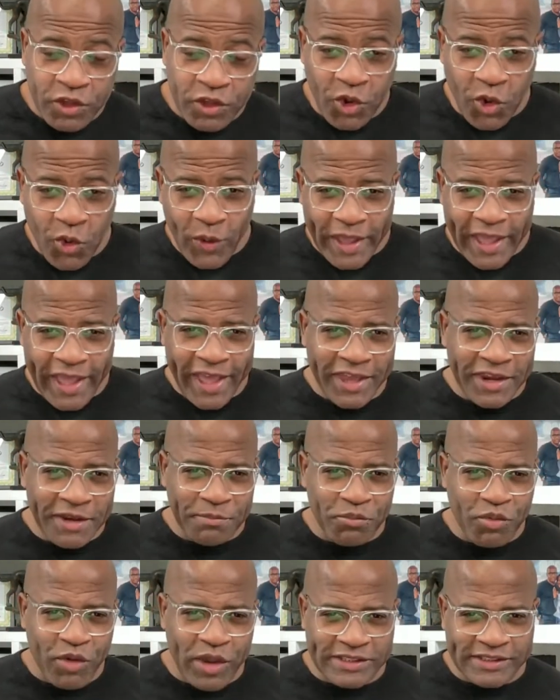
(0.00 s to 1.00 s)
Go ahead
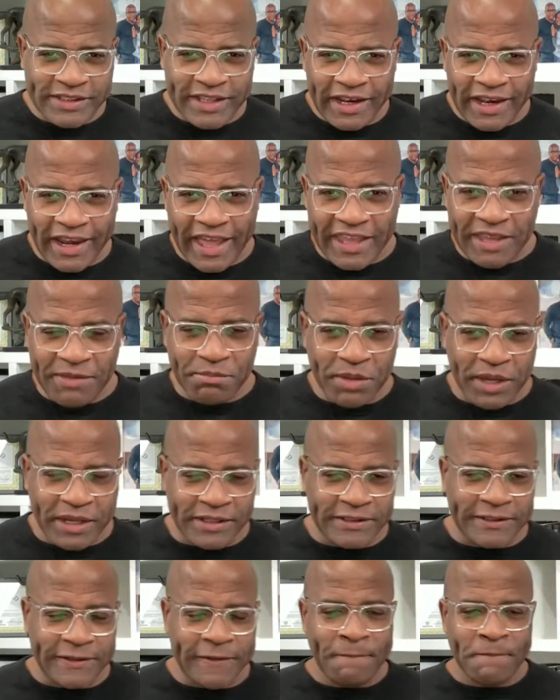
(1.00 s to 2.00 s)
and press that like
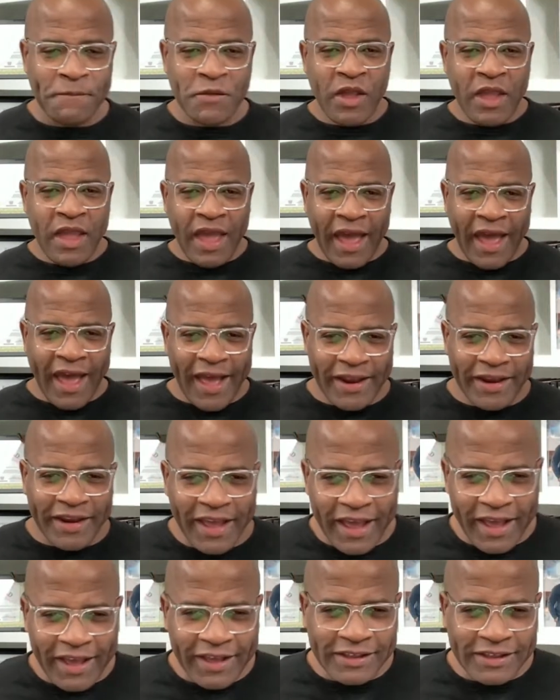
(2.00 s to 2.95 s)
button, and